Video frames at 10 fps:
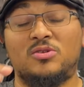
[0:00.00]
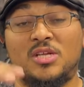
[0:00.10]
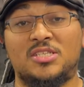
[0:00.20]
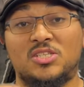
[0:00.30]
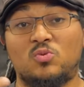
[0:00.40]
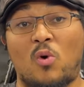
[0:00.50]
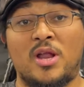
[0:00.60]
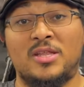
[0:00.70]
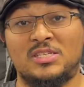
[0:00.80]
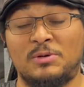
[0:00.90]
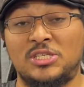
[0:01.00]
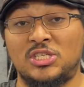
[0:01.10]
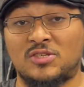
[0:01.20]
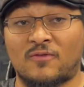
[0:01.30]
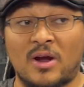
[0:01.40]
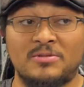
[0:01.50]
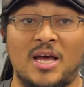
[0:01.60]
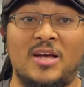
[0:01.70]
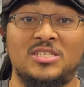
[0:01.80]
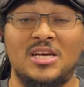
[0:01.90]
This is one of the species of
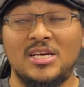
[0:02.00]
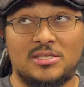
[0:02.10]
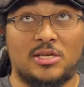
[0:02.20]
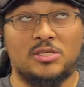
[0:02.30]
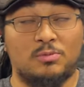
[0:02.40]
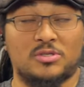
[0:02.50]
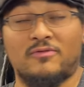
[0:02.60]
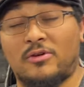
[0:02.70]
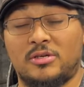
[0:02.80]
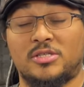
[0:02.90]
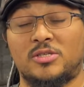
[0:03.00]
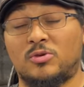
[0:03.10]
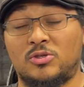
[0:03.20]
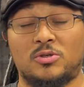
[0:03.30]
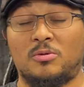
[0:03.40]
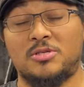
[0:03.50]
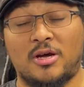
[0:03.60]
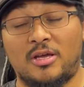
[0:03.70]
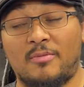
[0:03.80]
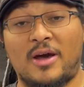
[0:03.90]
reptiles, snakes specifically, because that's what usually I'm
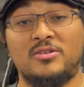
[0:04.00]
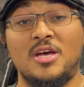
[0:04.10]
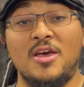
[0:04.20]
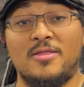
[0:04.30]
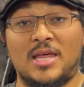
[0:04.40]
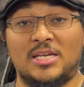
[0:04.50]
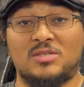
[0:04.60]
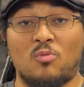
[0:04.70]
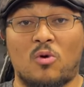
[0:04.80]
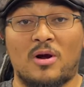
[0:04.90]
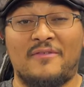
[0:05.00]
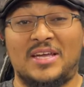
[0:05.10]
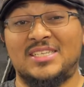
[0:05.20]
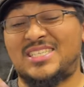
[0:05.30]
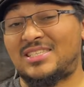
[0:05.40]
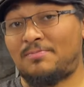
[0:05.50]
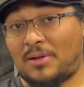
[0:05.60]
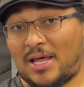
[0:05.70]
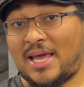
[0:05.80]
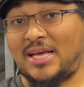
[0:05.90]
talking about, that is more of a
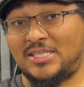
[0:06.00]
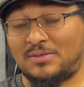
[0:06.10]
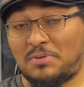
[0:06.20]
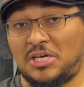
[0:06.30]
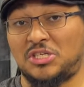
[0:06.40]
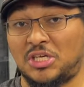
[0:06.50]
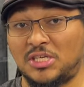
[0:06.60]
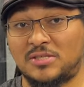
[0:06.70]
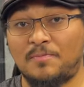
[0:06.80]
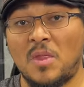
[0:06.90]
display species.